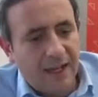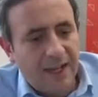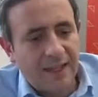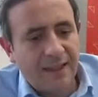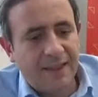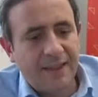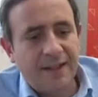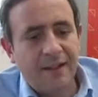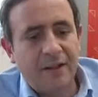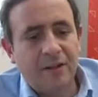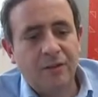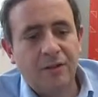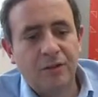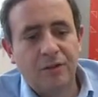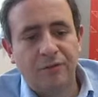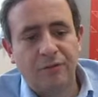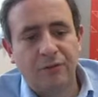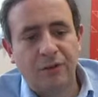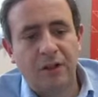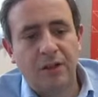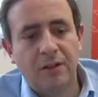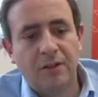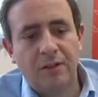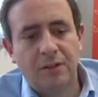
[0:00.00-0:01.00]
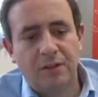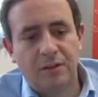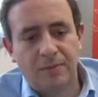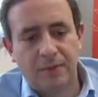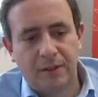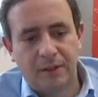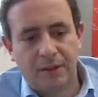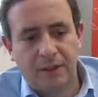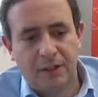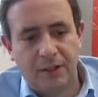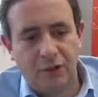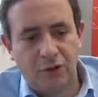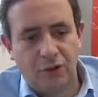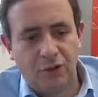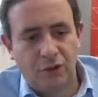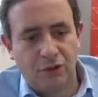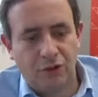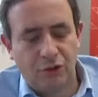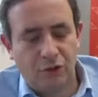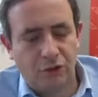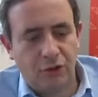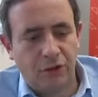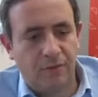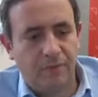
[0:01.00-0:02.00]
I think our default
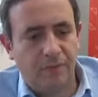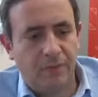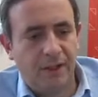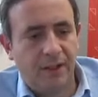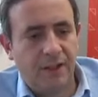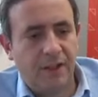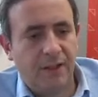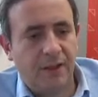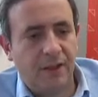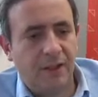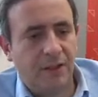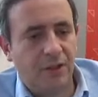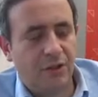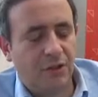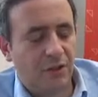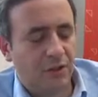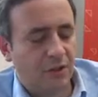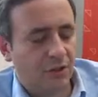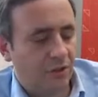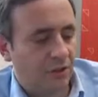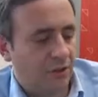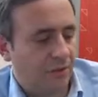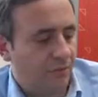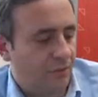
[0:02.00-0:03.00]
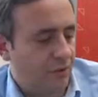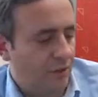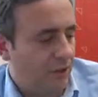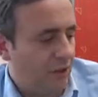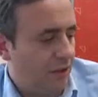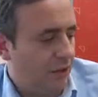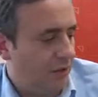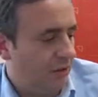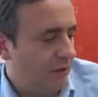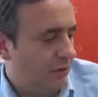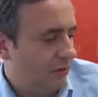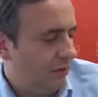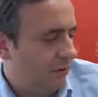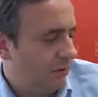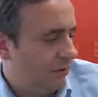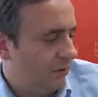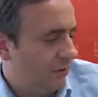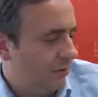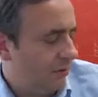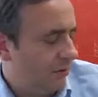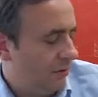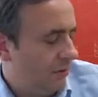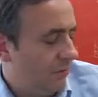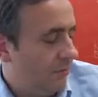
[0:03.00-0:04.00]
expectation should be that these systems are
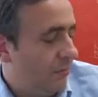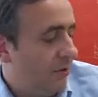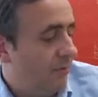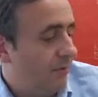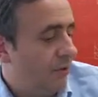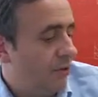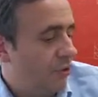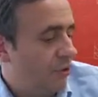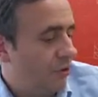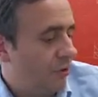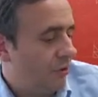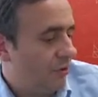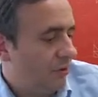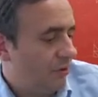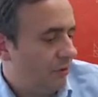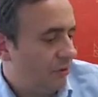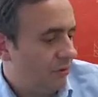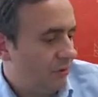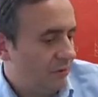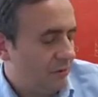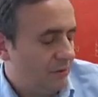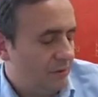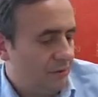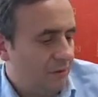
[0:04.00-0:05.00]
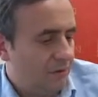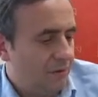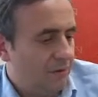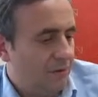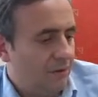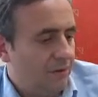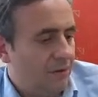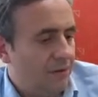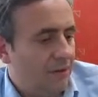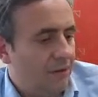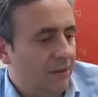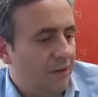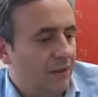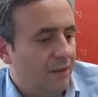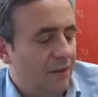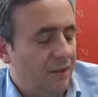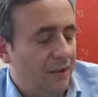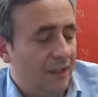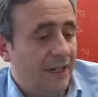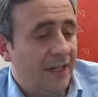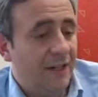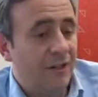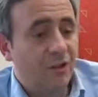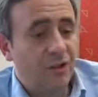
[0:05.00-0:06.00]
permissioned,
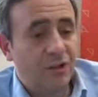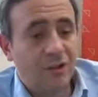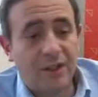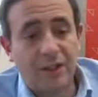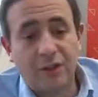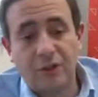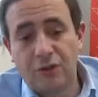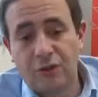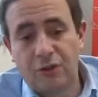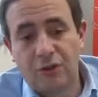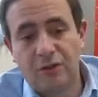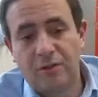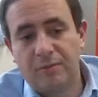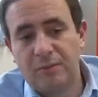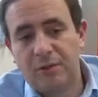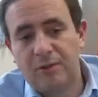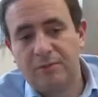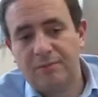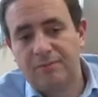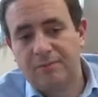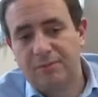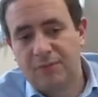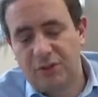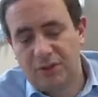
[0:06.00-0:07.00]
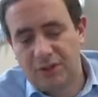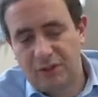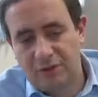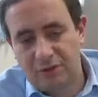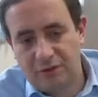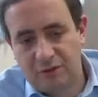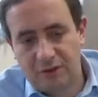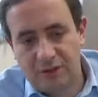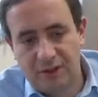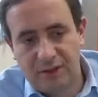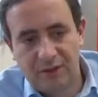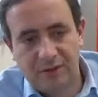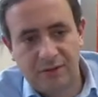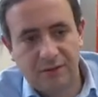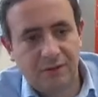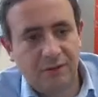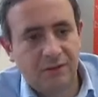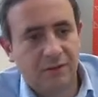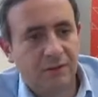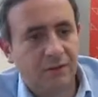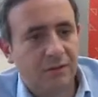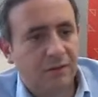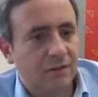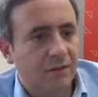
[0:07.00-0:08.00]
they are censorable centrally,
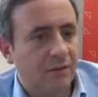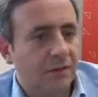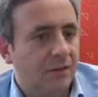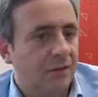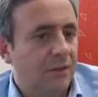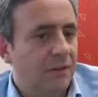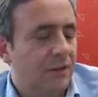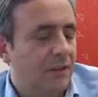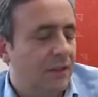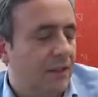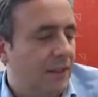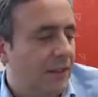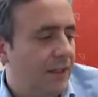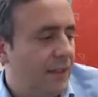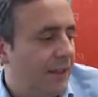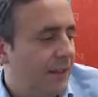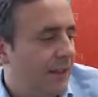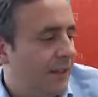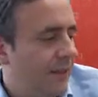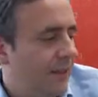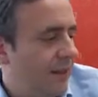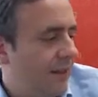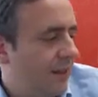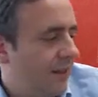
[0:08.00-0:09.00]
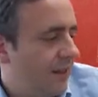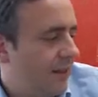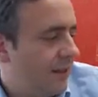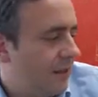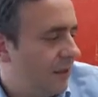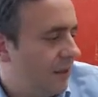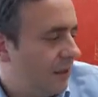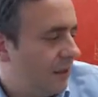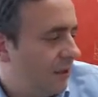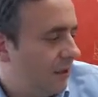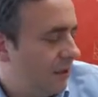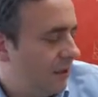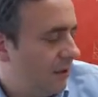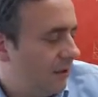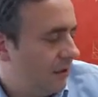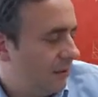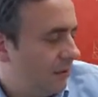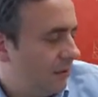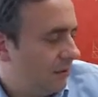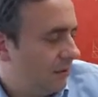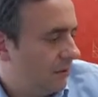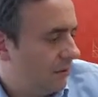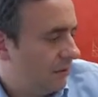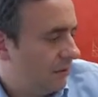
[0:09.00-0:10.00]
and they are